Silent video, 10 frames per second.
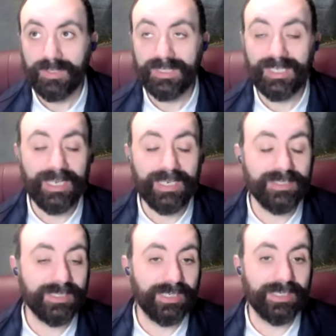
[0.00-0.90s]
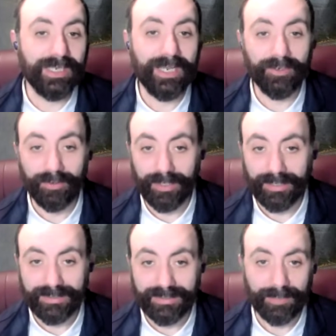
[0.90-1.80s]
Zelensky cannot
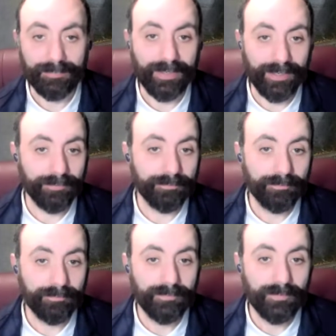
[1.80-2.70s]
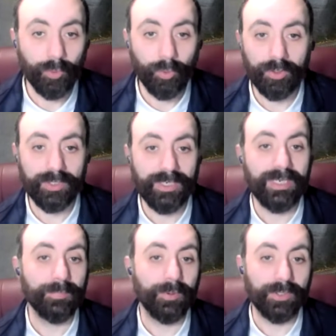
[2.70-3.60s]
accept that, nor can
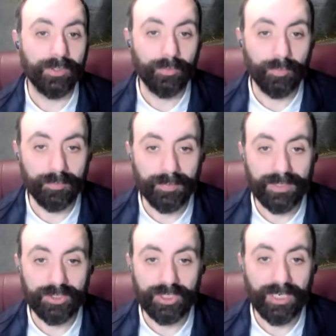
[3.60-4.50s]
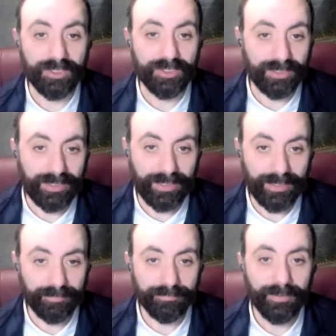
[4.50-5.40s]
anybody who would be in charge in
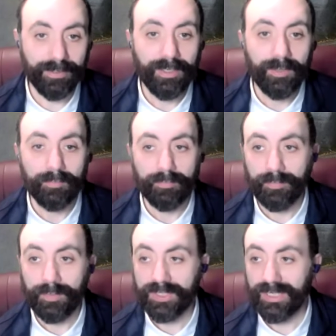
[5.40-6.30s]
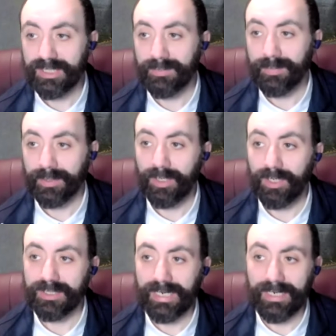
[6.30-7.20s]
Kiev, precisely
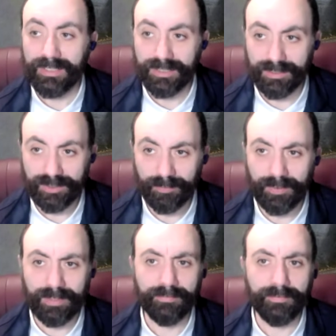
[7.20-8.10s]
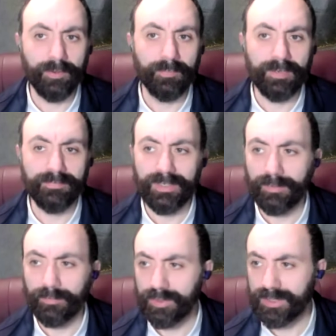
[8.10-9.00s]
because, as somebody from, I
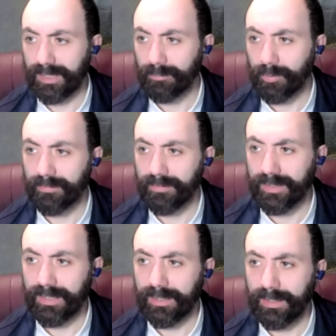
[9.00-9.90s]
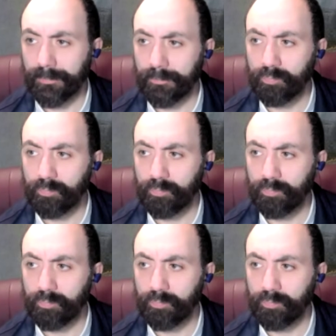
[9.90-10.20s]
think it was like one of the